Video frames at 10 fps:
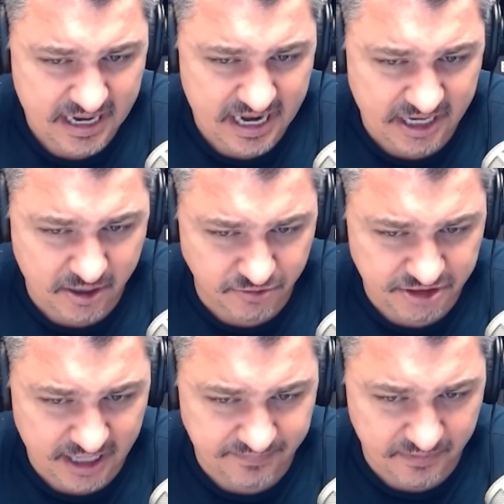and go
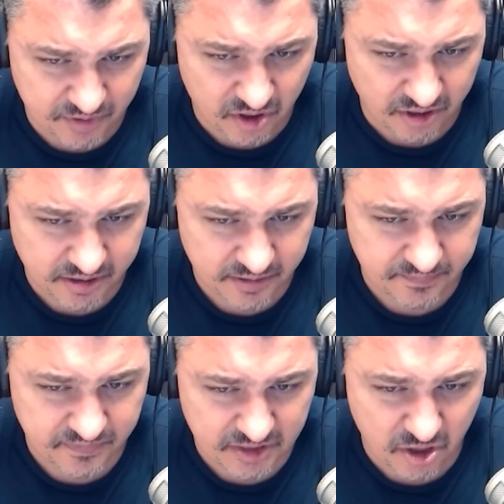shop the book,
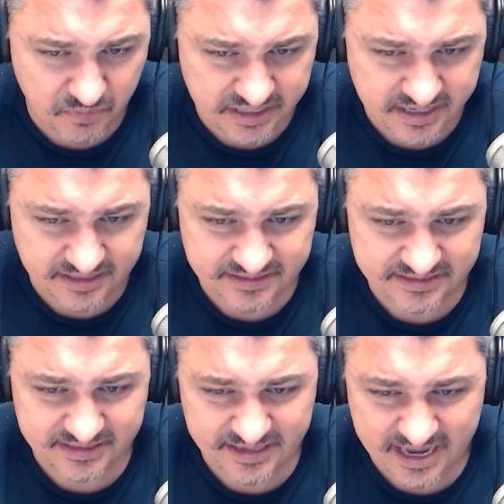you know,
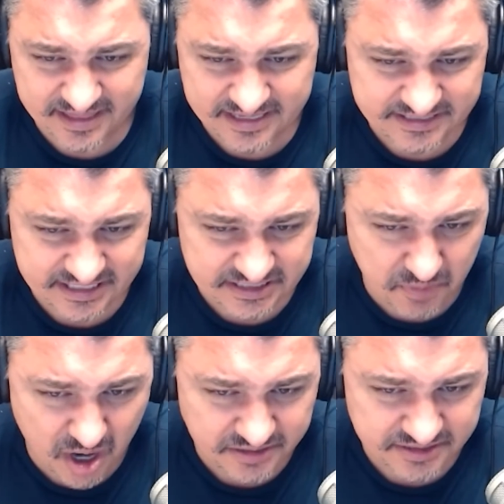because I think 6
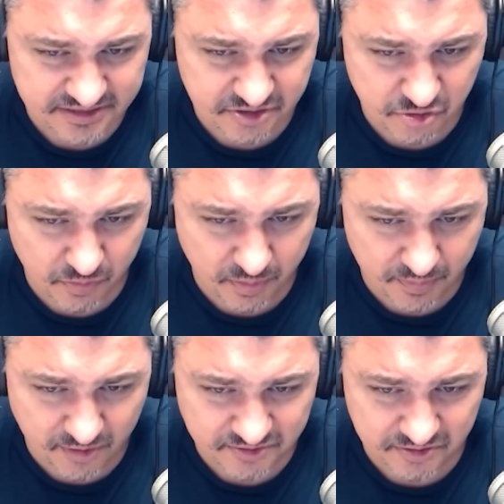months to do a
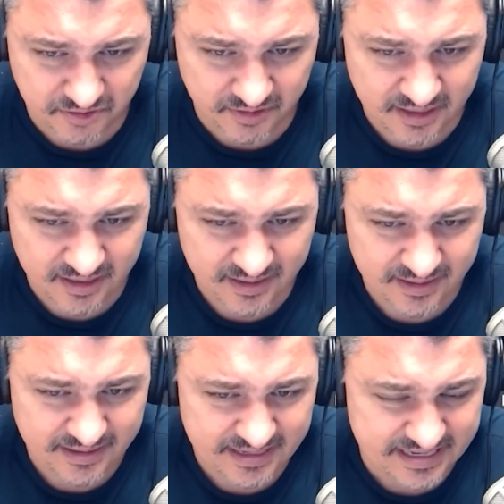proposal
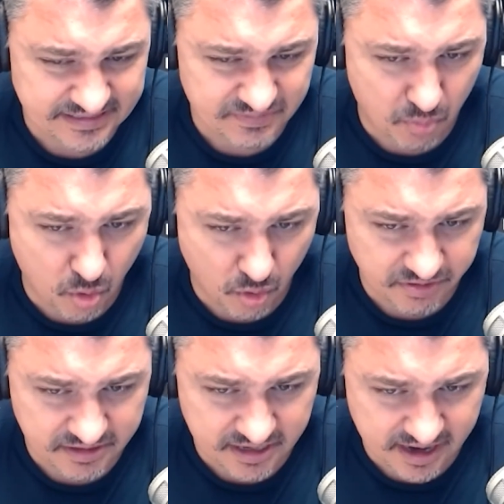is more
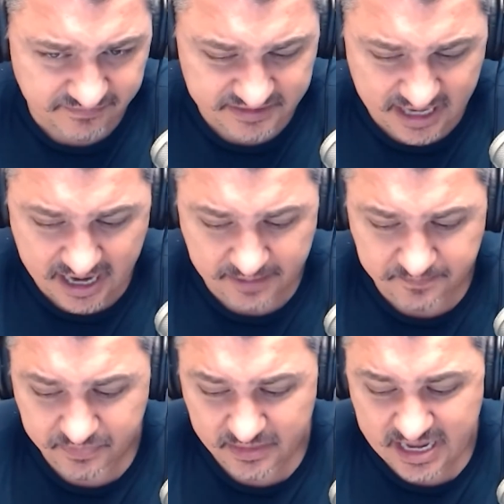than enough time.
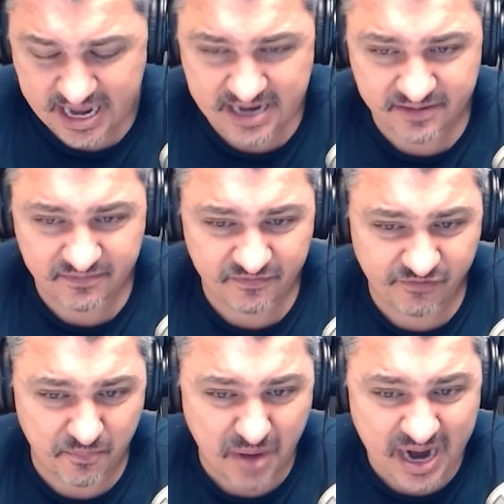And
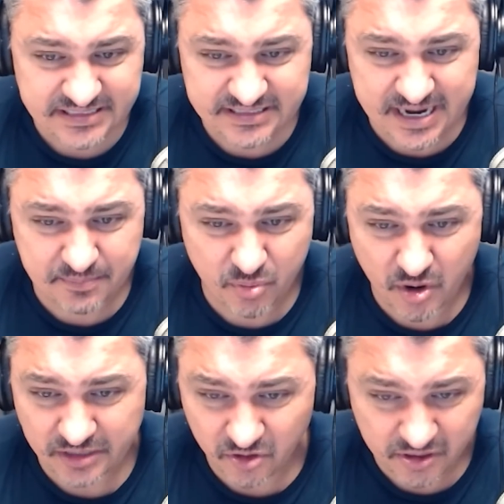from my
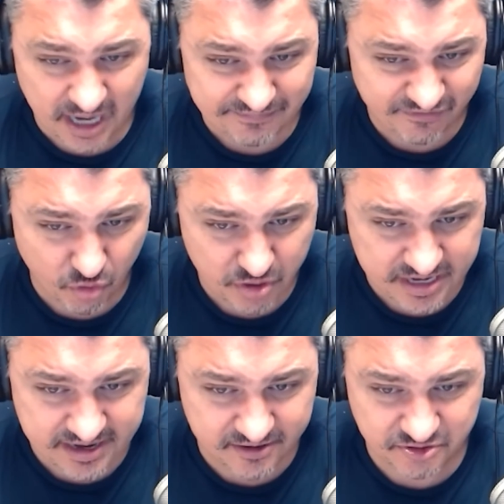standpoint, look, I'm
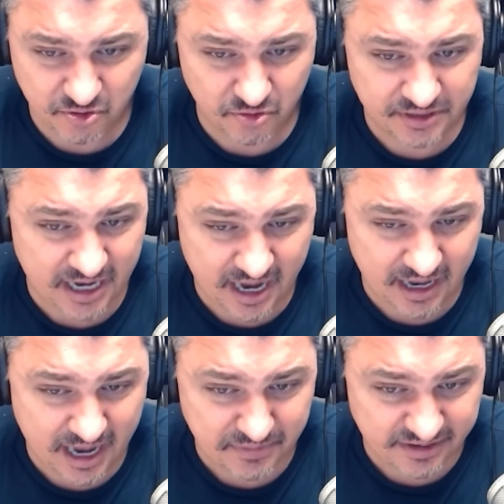48 years old.
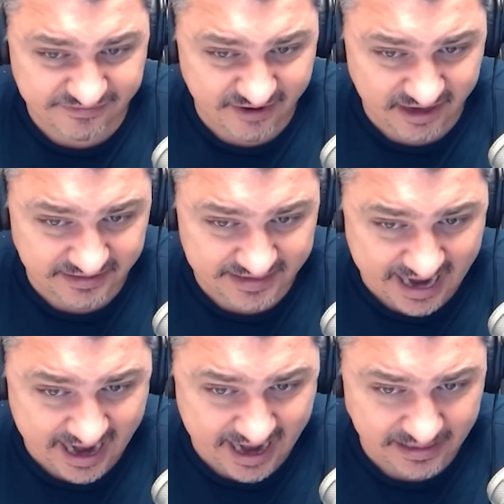I'm going to fucking
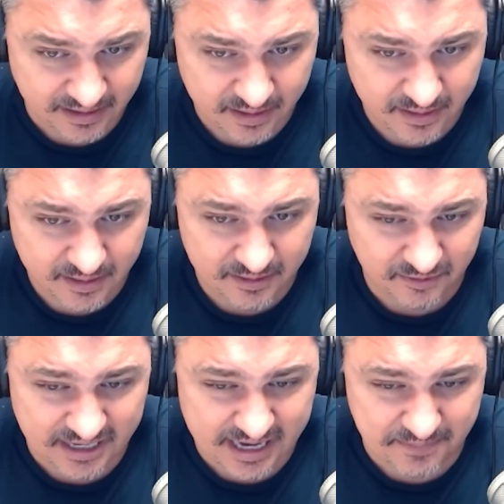die.
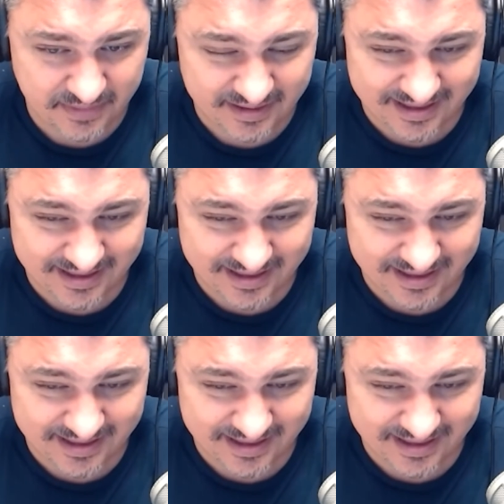Like, I'm